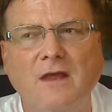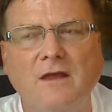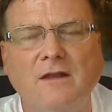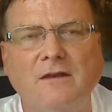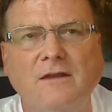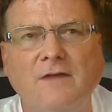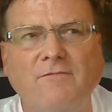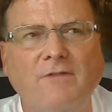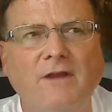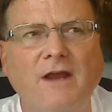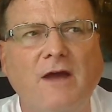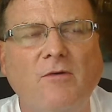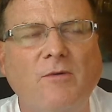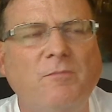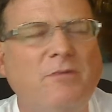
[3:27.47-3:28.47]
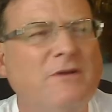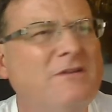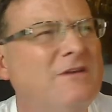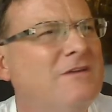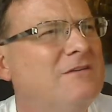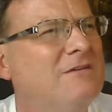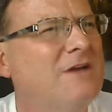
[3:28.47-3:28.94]
Definitely, I would put
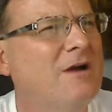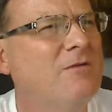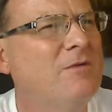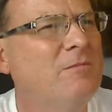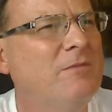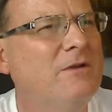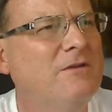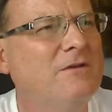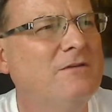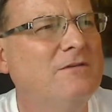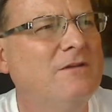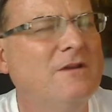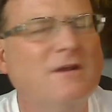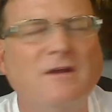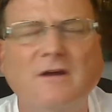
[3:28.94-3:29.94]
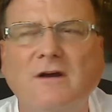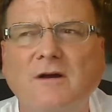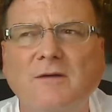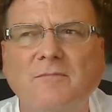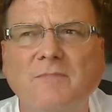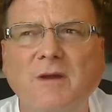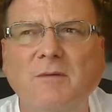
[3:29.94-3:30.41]
this in
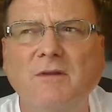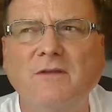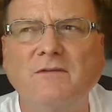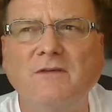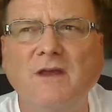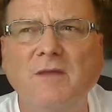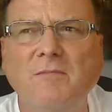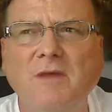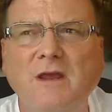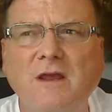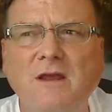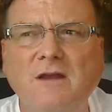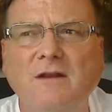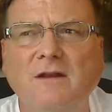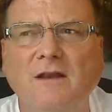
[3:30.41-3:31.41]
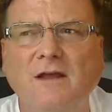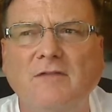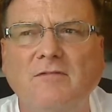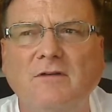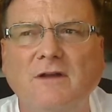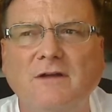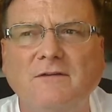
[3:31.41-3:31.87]
the maybe the same heat
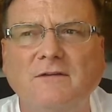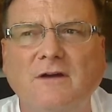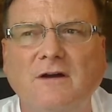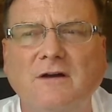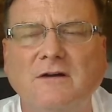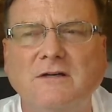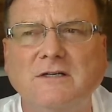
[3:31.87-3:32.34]
level as a